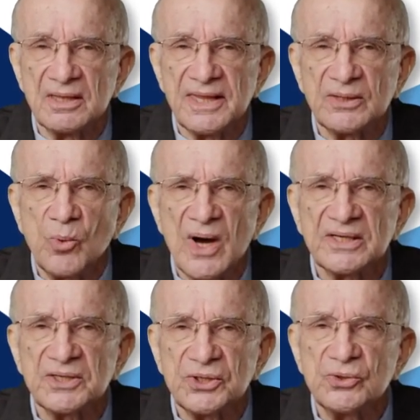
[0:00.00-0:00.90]
that
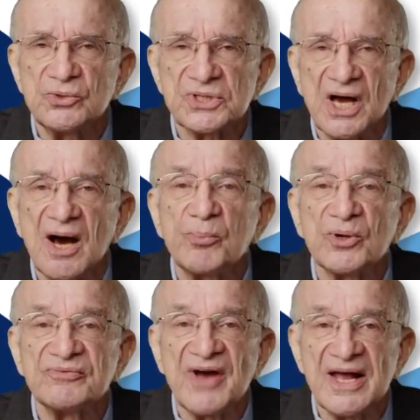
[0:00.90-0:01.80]
wanted to use
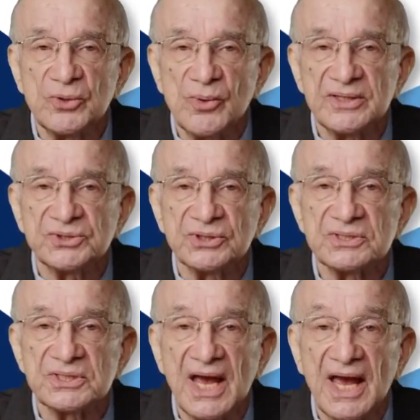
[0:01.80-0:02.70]
upward
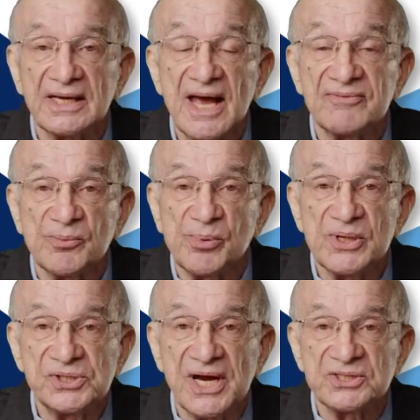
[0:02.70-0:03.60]
valuations and have
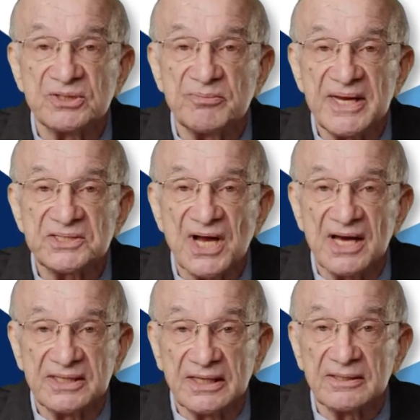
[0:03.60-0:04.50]
depreciation based
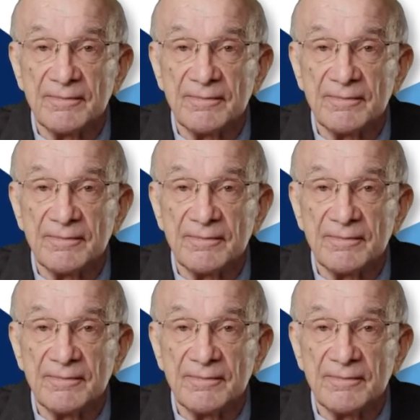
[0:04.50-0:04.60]
on it.